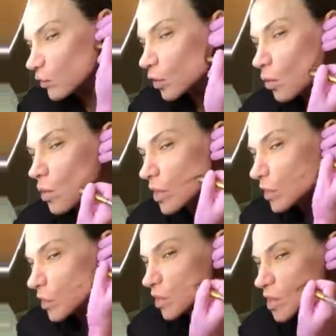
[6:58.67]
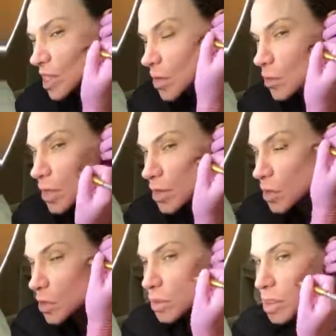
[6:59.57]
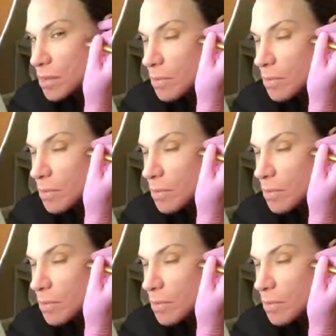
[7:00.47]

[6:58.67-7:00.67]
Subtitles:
work wonders to get rid of those